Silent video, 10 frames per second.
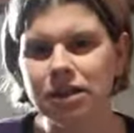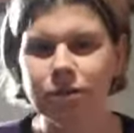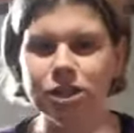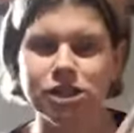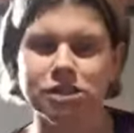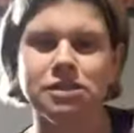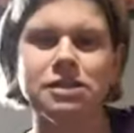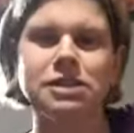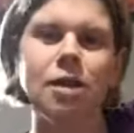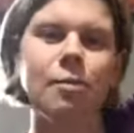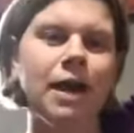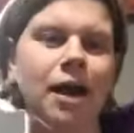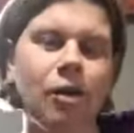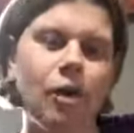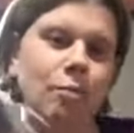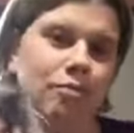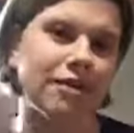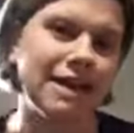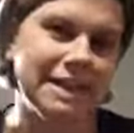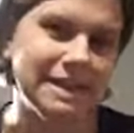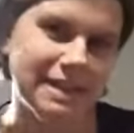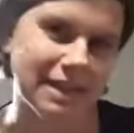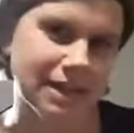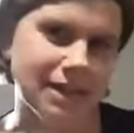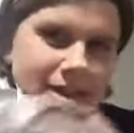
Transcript: questions about braiding?